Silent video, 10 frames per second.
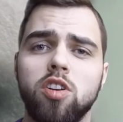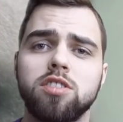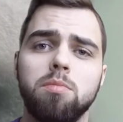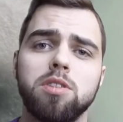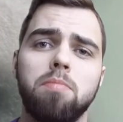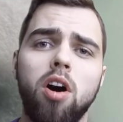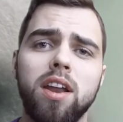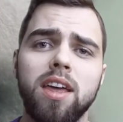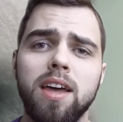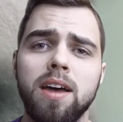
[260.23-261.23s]
on someone's
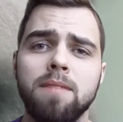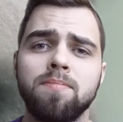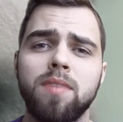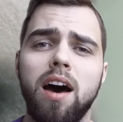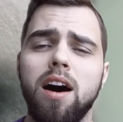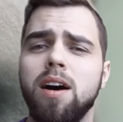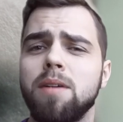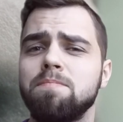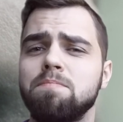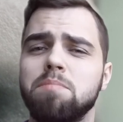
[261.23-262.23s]
body,
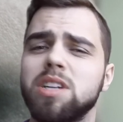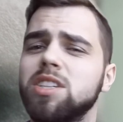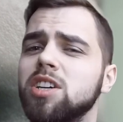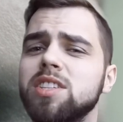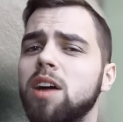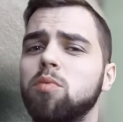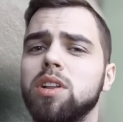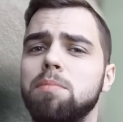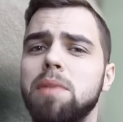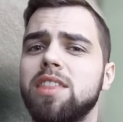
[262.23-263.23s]
but does that
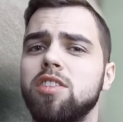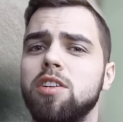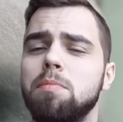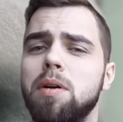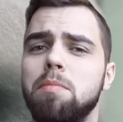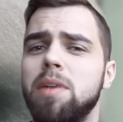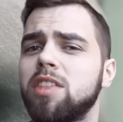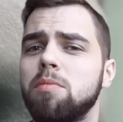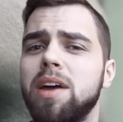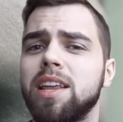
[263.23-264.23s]
really make them
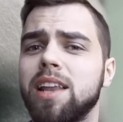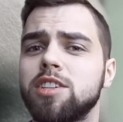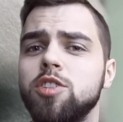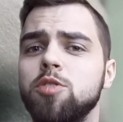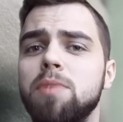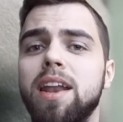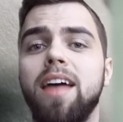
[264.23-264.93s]
any less human?